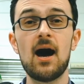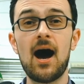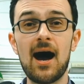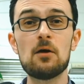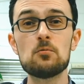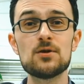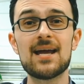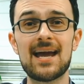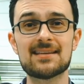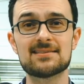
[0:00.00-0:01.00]
I would
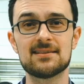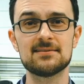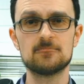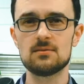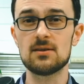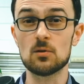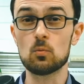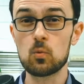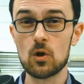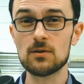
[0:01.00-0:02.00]
answer that the
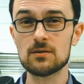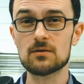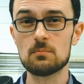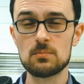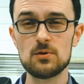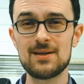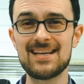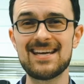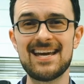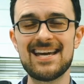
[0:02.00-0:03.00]
world of
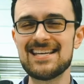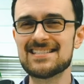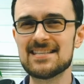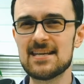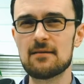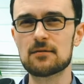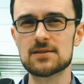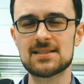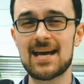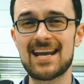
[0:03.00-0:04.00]
computing is never
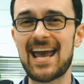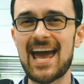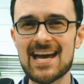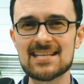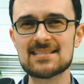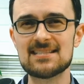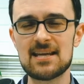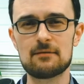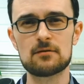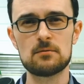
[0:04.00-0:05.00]
static, has
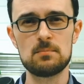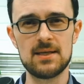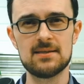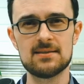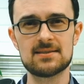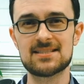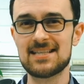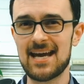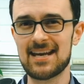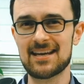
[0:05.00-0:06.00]
never been
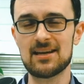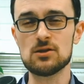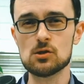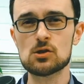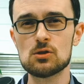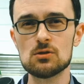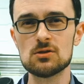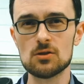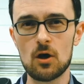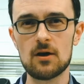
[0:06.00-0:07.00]
static, and you should
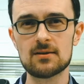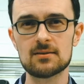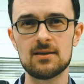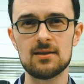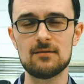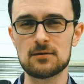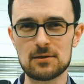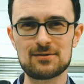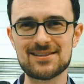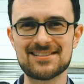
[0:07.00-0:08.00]
not, if you're
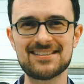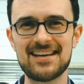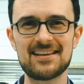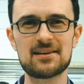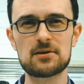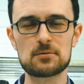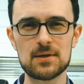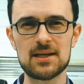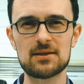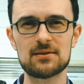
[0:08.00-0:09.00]
interested in getting a
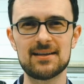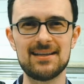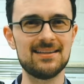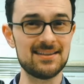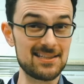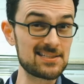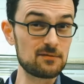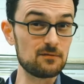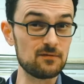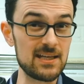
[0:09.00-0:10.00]
career in this
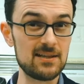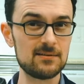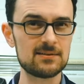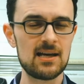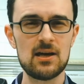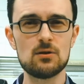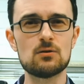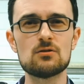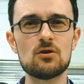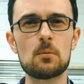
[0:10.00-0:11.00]
field, you
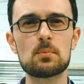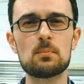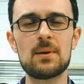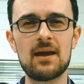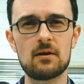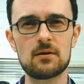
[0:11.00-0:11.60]
should not prepare